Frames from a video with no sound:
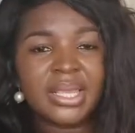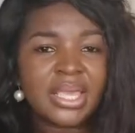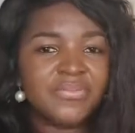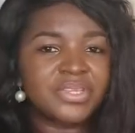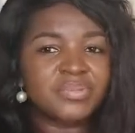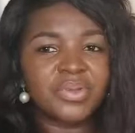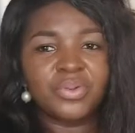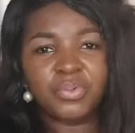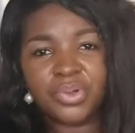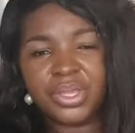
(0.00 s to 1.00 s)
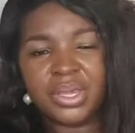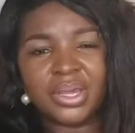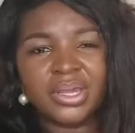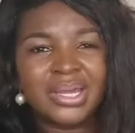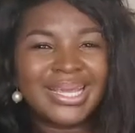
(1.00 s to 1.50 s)
If it's more than 1
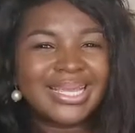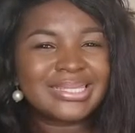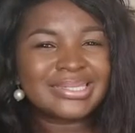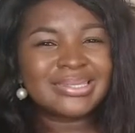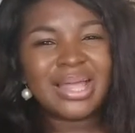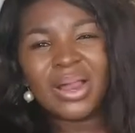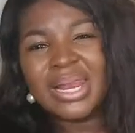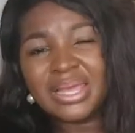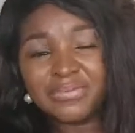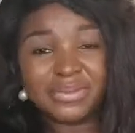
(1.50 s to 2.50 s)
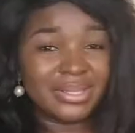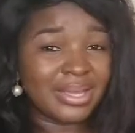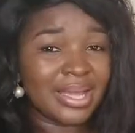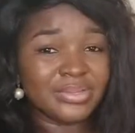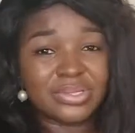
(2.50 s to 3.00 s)
year, it's not left for the
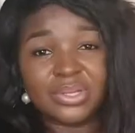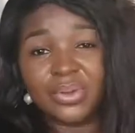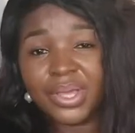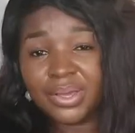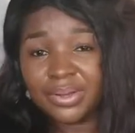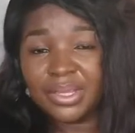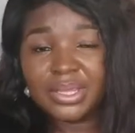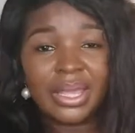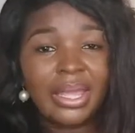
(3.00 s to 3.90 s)
guy to say, okay honey,